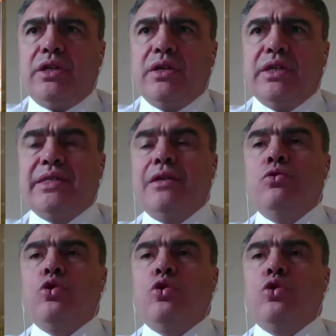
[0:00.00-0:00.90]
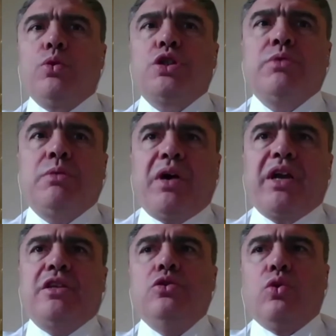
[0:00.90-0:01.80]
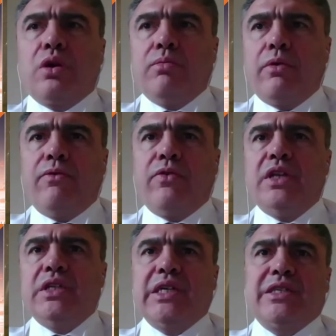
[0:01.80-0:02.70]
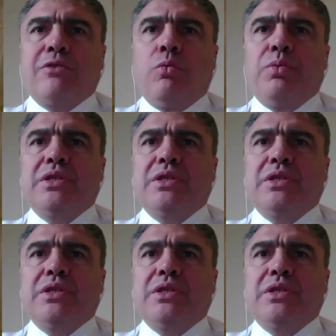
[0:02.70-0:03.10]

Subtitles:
the targets for whom the comprehensive